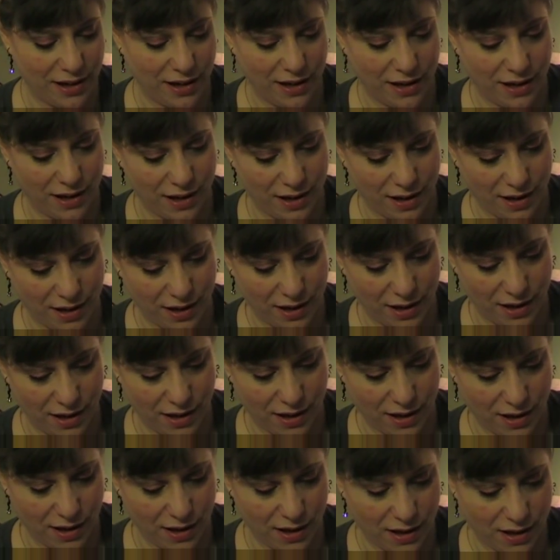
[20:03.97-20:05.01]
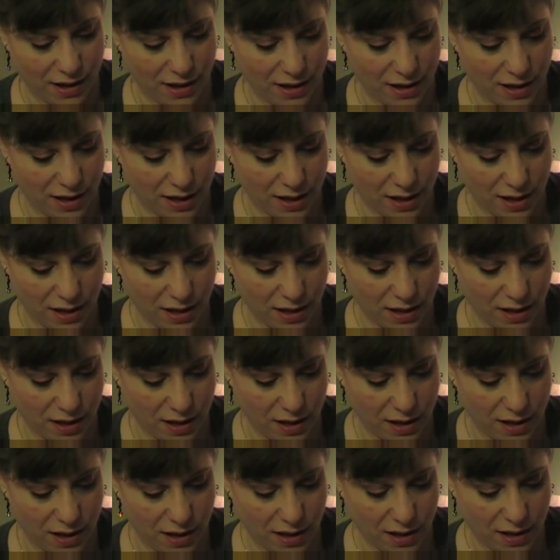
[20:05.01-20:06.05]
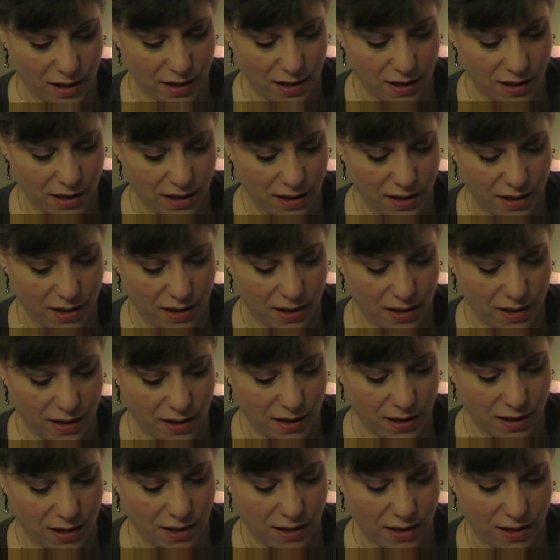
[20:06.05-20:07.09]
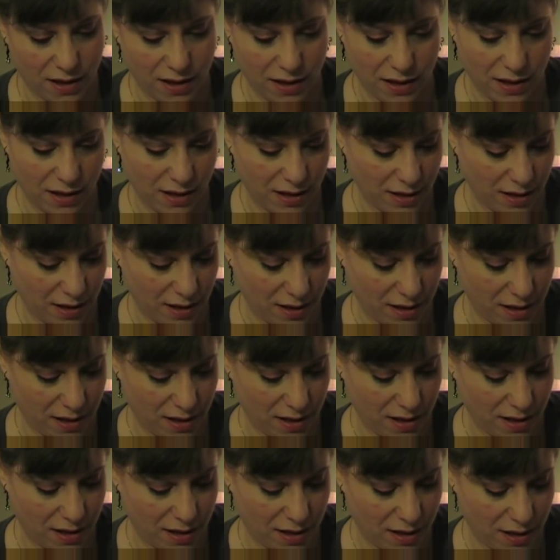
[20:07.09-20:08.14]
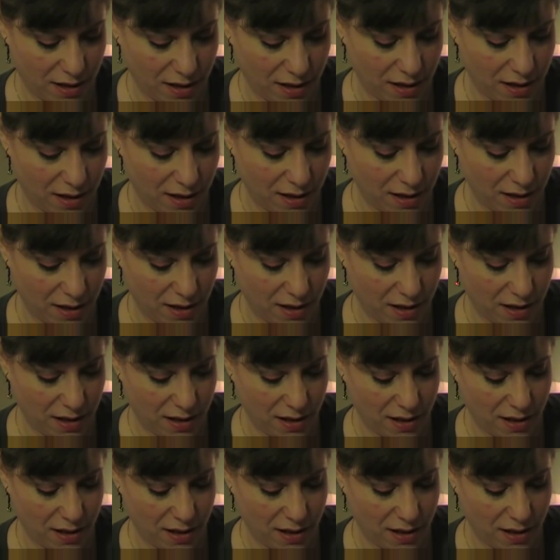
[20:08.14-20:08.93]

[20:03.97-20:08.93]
Nobody speaks.